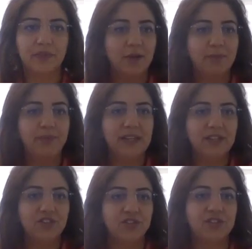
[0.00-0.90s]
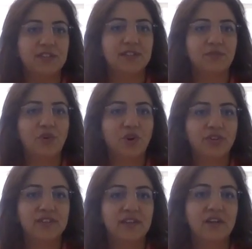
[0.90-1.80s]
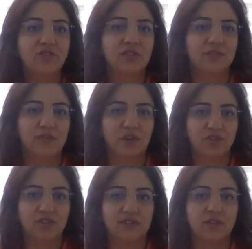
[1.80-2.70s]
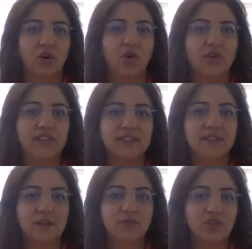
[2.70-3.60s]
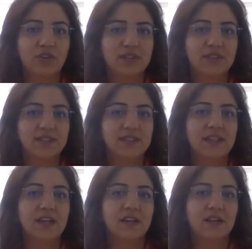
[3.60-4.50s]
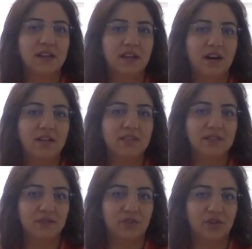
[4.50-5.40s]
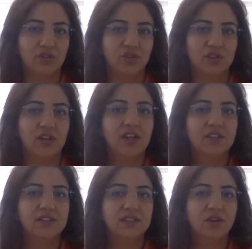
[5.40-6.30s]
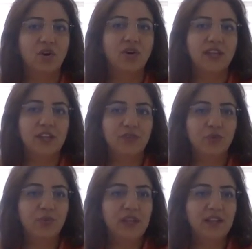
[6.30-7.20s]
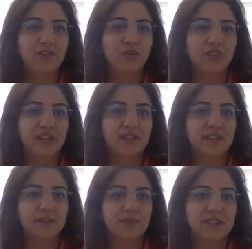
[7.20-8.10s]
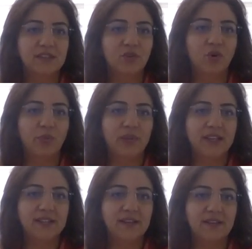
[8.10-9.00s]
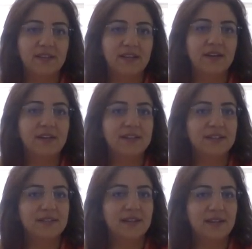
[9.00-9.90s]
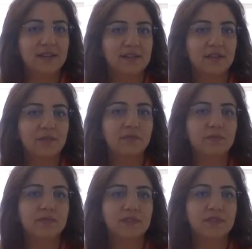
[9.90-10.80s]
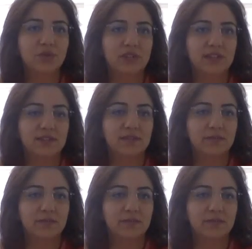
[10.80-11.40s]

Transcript: A picture is worth 1,000 words, or in some journals, 100 words. So, if you believe you can express a complex idea as a diagram, do it.